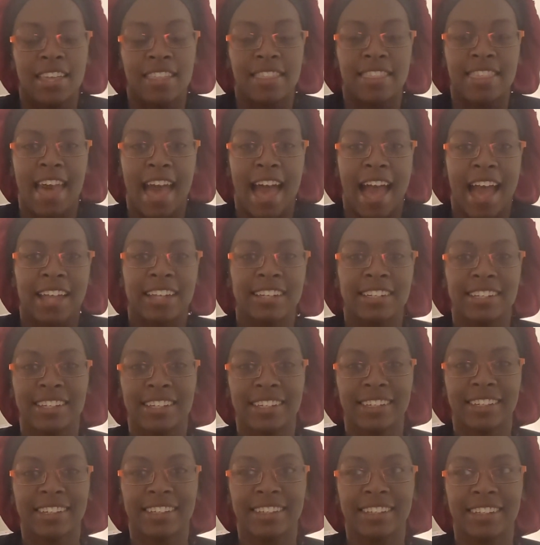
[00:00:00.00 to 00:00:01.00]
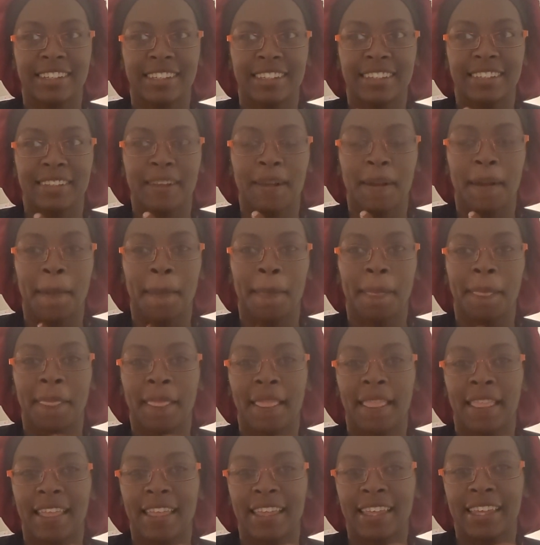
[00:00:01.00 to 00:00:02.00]
that
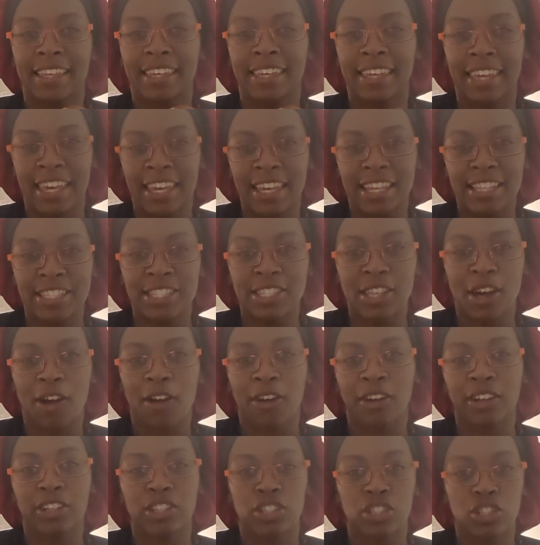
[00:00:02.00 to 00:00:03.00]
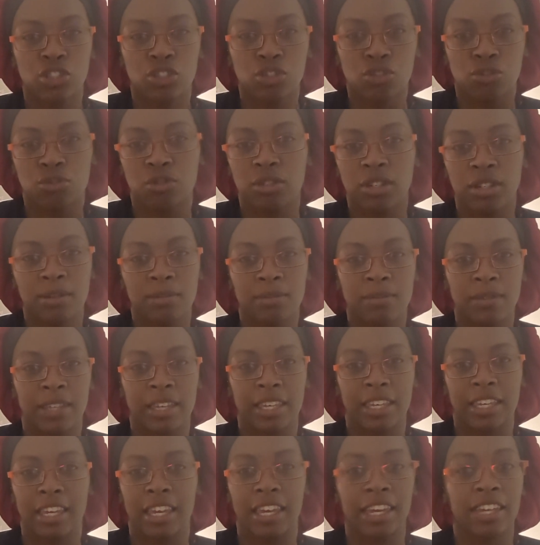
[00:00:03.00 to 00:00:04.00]
kids are
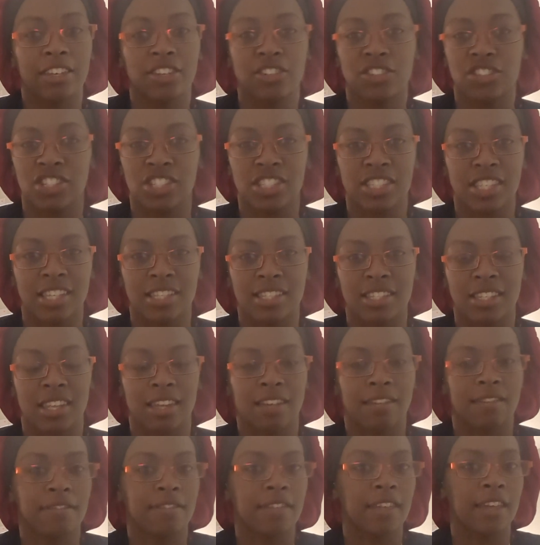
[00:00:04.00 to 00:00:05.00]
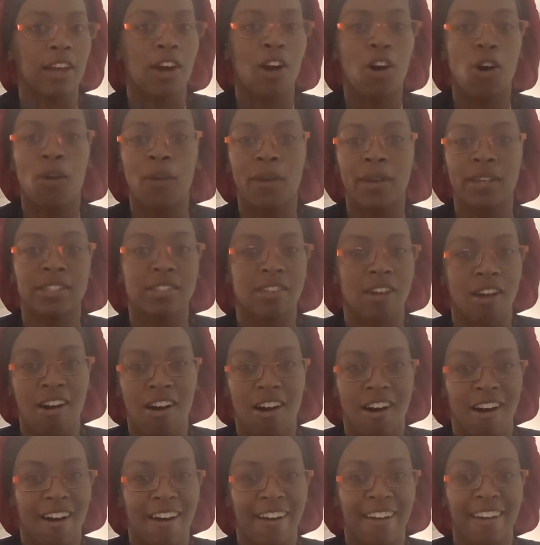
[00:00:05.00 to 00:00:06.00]
extremely energy sensitive. They always
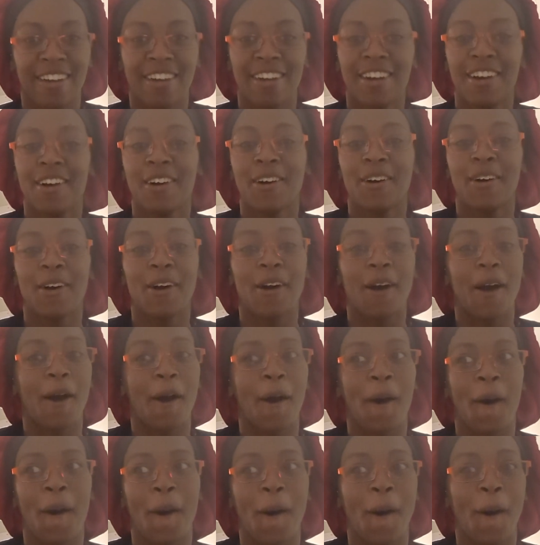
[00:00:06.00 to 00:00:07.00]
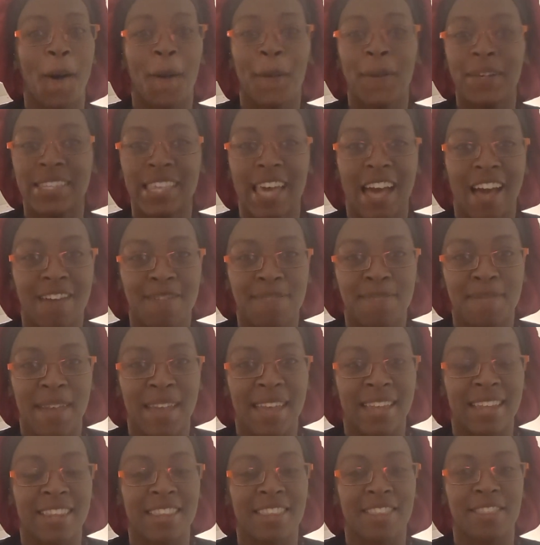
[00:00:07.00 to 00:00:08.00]
are, always have
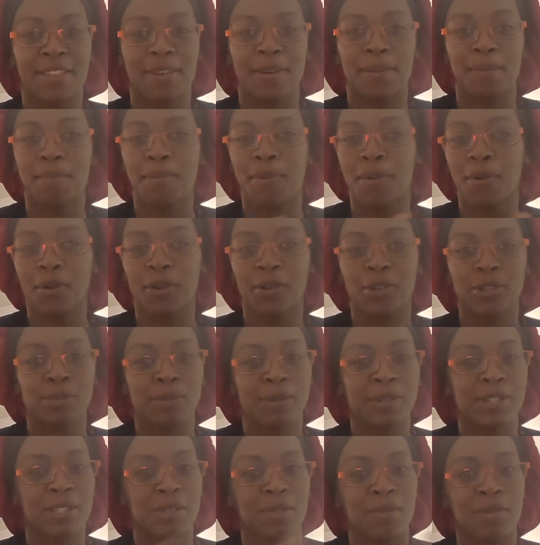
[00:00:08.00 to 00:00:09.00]
been. The portal, especially